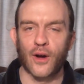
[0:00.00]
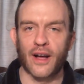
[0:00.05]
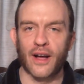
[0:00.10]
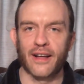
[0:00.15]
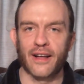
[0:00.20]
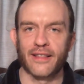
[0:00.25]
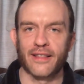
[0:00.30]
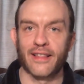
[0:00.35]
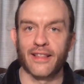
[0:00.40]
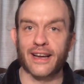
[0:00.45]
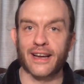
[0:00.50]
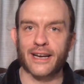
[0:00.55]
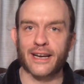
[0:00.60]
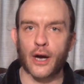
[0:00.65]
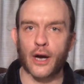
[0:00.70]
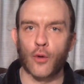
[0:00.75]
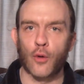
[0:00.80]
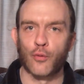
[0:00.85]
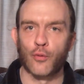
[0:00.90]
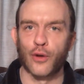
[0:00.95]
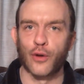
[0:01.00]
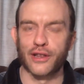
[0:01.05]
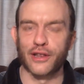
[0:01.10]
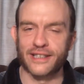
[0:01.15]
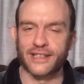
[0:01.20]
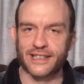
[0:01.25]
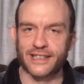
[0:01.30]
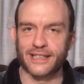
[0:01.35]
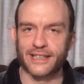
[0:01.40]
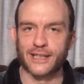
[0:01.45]

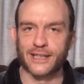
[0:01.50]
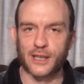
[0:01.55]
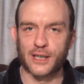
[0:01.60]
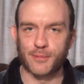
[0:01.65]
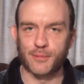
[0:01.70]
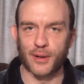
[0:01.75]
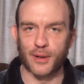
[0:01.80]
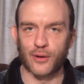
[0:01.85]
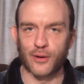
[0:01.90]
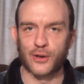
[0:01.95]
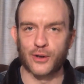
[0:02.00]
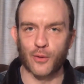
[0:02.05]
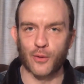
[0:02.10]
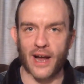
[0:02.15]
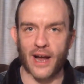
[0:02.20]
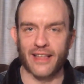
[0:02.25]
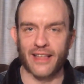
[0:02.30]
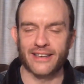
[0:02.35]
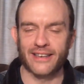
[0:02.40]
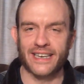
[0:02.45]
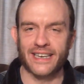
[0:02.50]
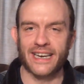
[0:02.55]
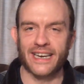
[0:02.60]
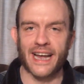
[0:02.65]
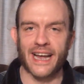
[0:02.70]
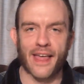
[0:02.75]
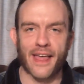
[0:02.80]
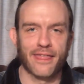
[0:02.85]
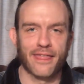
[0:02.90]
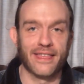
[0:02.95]
religion and spirituality,
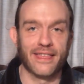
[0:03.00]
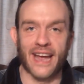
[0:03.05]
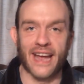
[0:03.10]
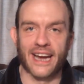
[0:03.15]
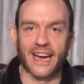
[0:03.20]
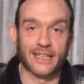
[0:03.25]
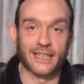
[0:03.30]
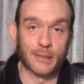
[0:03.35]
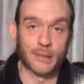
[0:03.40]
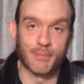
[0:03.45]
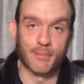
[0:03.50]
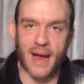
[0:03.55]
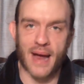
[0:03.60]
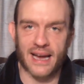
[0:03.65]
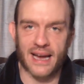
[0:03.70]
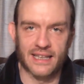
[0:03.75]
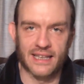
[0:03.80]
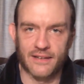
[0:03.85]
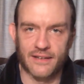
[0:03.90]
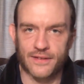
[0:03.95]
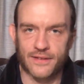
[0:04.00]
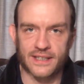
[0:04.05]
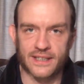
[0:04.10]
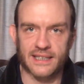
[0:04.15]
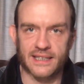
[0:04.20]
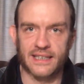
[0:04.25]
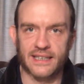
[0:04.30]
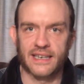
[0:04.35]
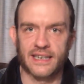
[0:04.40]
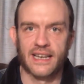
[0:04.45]
and it's
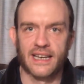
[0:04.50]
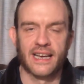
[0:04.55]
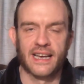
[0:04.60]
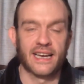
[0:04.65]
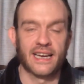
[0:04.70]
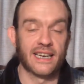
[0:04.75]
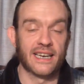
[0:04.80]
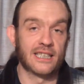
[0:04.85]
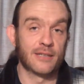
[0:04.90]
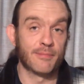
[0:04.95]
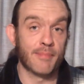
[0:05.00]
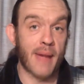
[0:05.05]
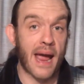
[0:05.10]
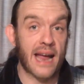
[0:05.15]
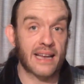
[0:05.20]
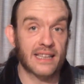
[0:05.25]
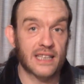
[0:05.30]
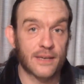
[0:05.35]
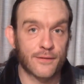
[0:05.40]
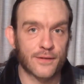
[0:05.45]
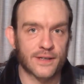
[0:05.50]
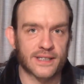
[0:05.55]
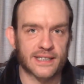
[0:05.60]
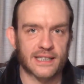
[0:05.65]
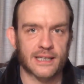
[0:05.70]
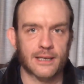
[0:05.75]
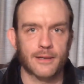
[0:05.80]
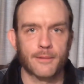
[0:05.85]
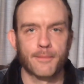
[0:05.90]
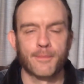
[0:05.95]
magnificent. It's
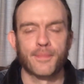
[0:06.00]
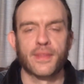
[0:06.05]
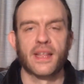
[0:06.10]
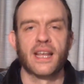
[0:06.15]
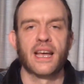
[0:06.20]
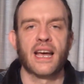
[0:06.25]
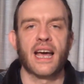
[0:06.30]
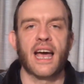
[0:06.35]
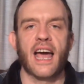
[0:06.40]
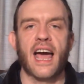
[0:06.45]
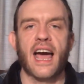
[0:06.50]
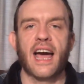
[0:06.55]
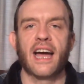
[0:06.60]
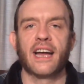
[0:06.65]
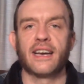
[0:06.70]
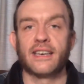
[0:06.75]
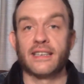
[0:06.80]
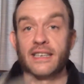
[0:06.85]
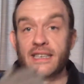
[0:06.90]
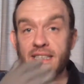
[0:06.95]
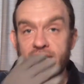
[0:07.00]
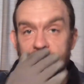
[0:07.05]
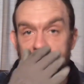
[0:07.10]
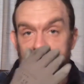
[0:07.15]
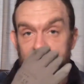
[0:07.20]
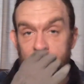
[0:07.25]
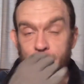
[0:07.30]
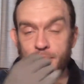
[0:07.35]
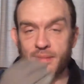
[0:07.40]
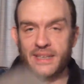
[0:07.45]
magnificent. And
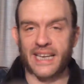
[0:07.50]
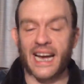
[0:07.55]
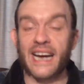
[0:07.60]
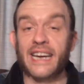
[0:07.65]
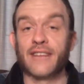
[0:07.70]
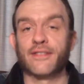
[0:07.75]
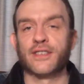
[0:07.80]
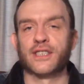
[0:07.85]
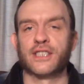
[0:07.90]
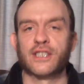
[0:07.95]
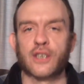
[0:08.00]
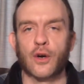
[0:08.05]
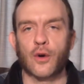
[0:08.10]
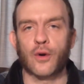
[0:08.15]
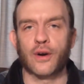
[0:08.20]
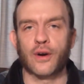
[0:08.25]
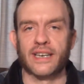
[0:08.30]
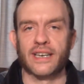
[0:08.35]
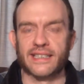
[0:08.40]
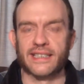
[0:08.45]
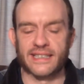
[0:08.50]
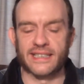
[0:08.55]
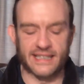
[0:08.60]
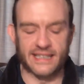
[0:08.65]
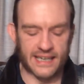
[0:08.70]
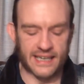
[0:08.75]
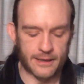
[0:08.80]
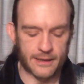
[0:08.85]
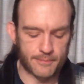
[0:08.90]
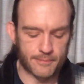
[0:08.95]
the idea of the story is
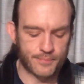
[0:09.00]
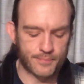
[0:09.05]
that